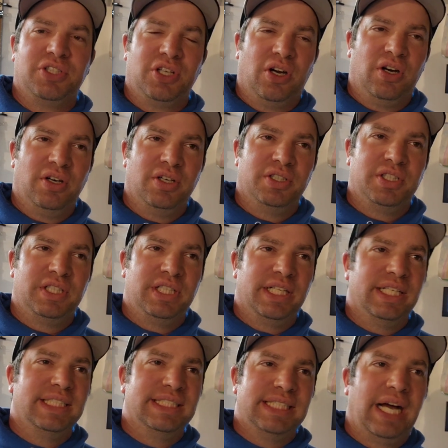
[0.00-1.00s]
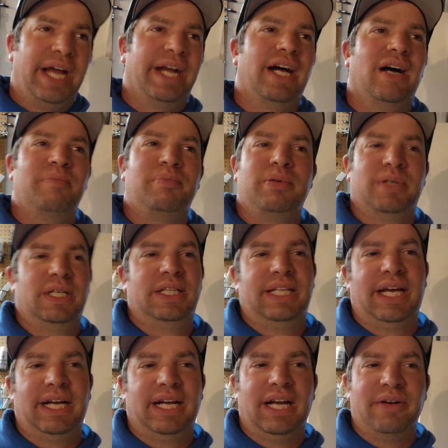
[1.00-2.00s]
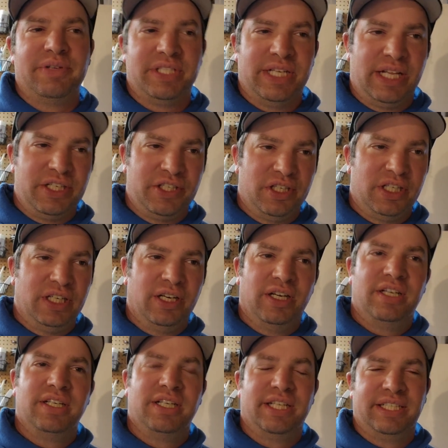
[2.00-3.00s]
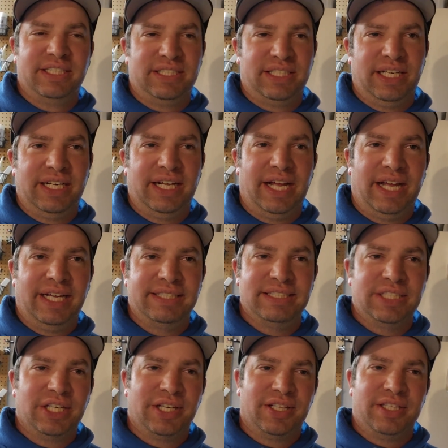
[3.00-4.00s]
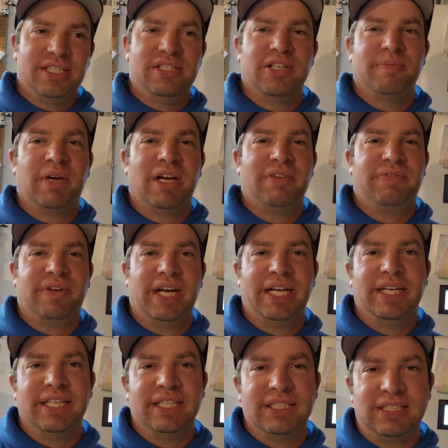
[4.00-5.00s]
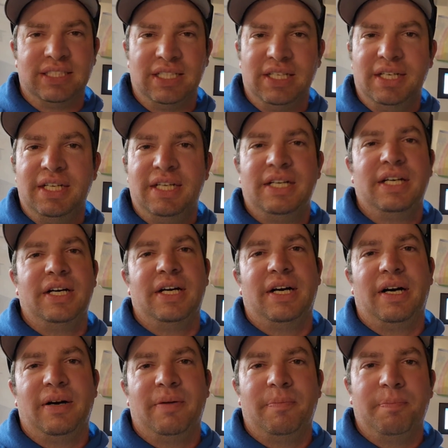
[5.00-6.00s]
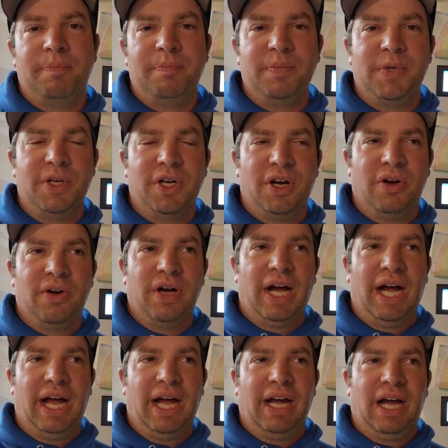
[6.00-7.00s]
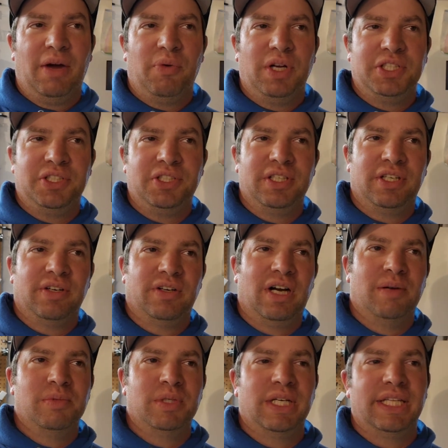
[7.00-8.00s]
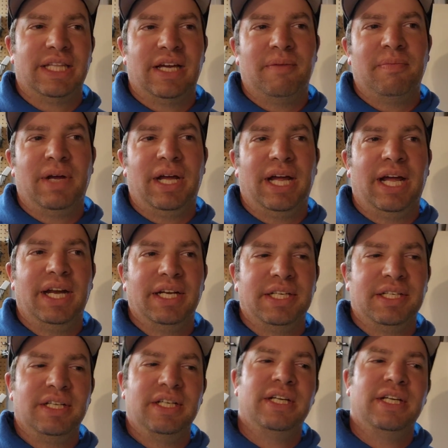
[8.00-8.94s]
charged didn't line up, and that guy was an engineer, and he said, "Hey, look, these are my findings. Um, you know, I, I want you to corroborate them and."